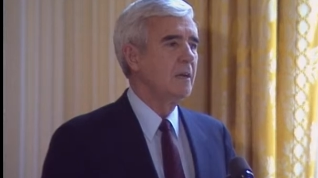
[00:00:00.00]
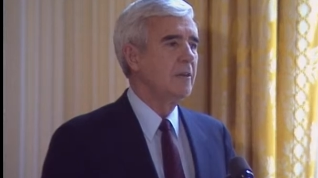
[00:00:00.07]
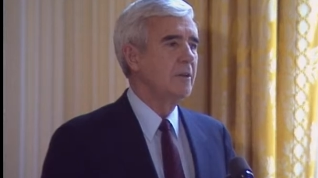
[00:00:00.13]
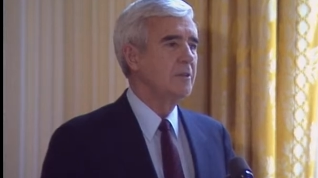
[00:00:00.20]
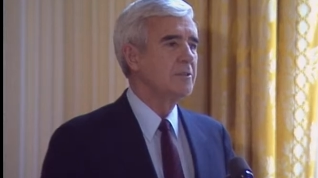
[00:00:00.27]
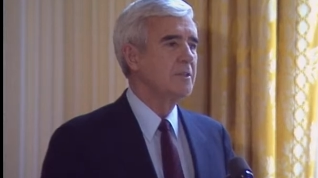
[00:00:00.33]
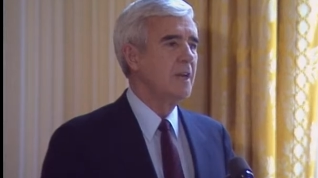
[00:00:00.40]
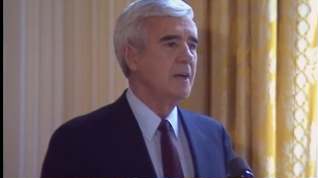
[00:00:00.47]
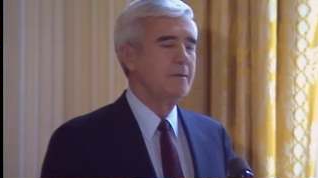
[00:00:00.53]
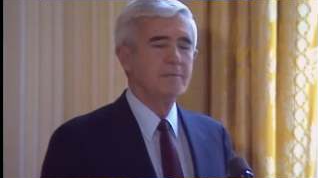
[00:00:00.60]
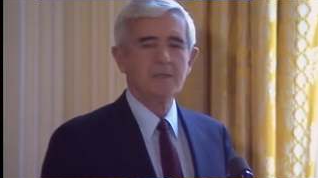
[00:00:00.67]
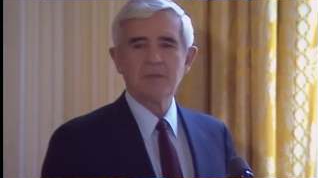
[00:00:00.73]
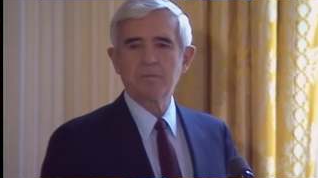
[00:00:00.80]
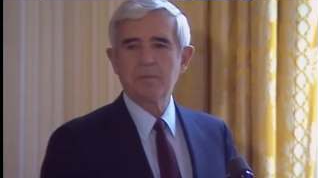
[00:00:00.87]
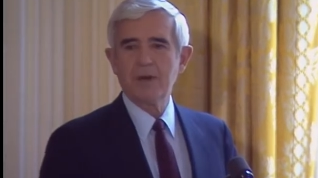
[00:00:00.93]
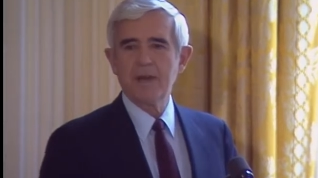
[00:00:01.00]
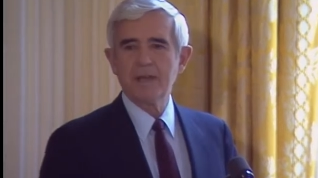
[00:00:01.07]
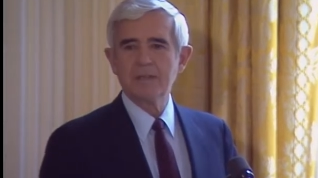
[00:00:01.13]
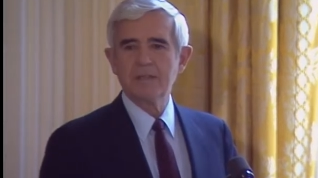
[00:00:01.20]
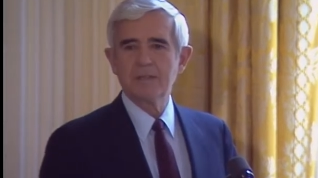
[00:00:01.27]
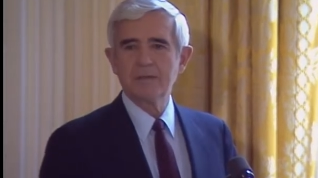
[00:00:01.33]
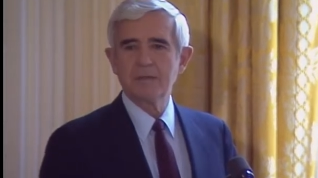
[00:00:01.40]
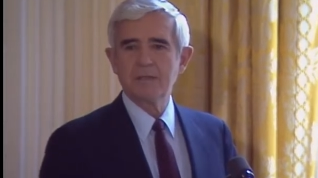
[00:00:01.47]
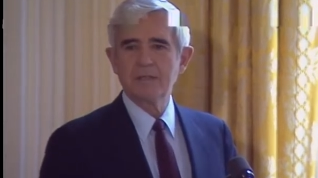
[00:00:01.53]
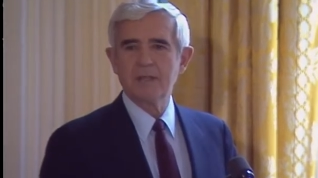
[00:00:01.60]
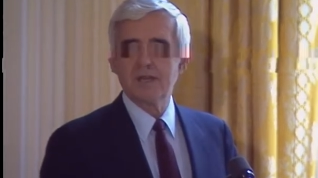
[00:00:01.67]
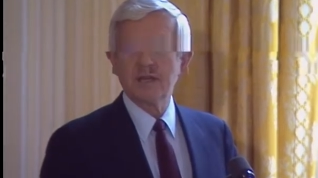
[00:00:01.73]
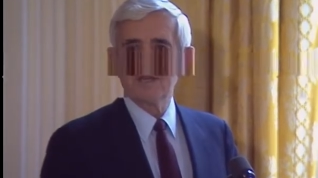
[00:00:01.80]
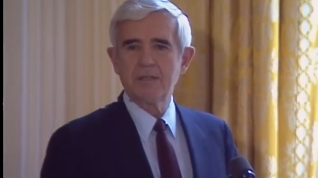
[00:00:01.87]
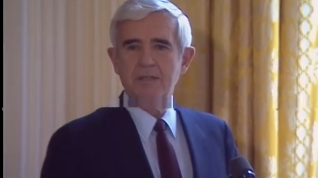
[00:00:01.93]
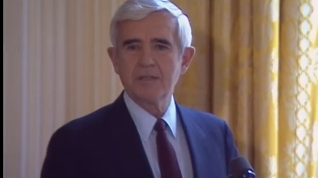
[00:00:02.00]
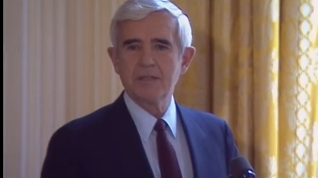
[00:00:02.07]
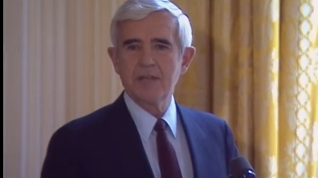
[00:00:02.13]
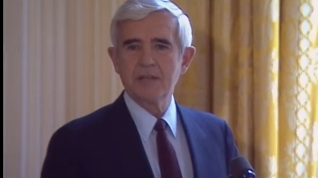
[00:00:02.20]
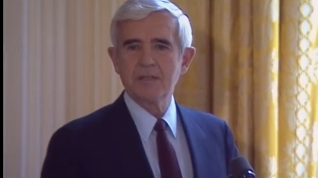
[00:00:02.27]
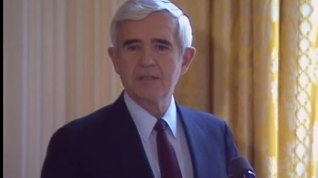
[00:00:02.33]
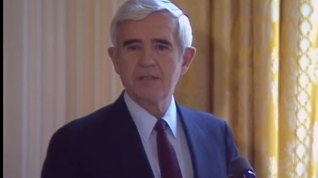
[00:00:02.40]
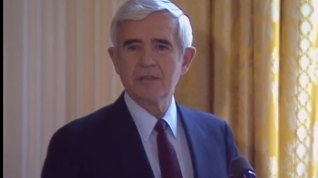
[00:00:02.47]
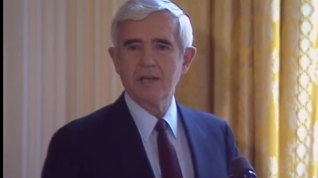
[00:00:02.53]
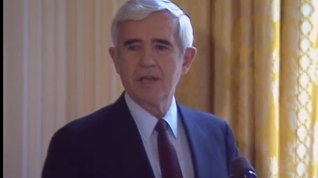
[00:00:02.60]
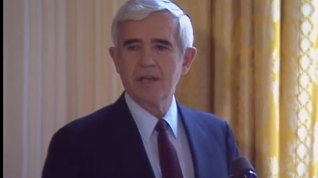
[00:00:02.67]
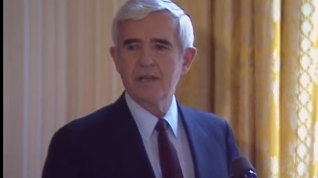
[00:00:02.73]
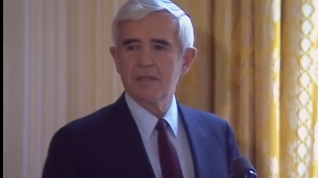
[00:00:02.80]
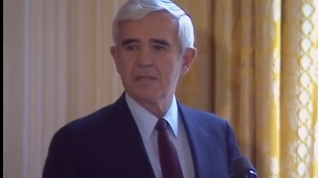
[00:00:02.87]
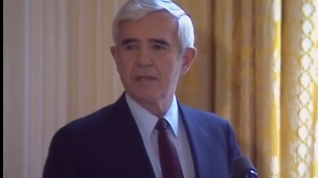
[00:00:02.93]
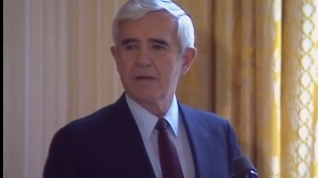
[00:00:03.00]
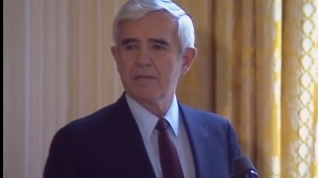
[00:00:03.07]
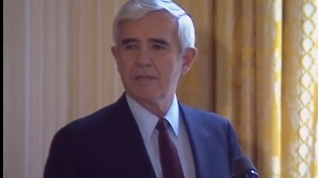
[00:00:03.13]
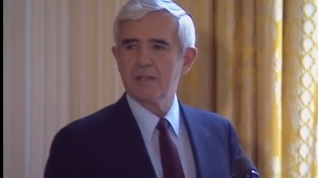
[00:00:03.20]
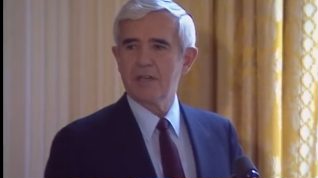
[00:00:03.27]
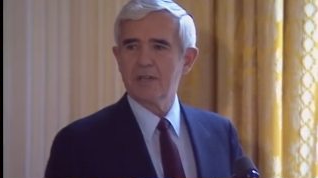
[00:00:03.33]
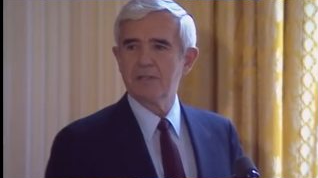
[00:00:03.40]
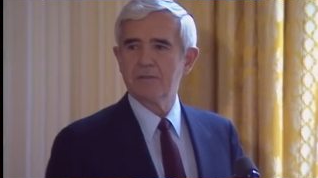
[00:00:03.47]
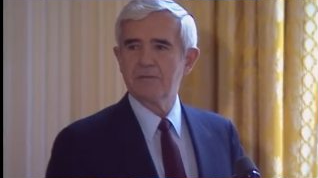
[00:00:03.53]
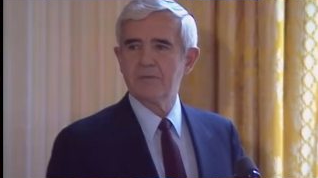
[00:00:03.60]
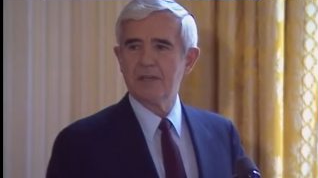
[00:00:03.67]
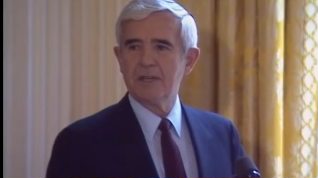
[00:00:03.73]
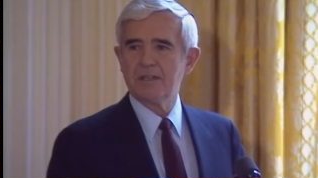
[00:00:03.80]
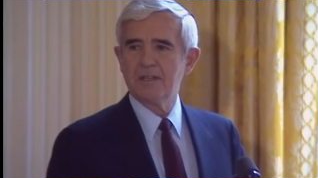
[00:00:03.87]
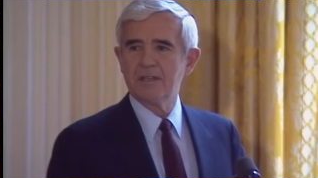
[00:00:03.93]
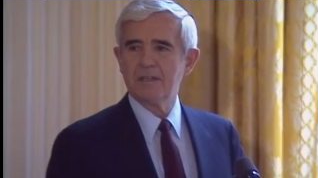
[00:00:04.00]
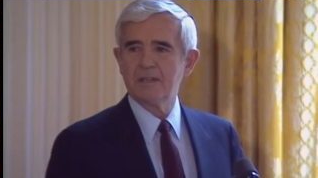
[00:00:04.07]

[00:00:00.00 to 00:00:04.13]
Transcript: There are some in the press who would say that yesterday he suffered a defeat.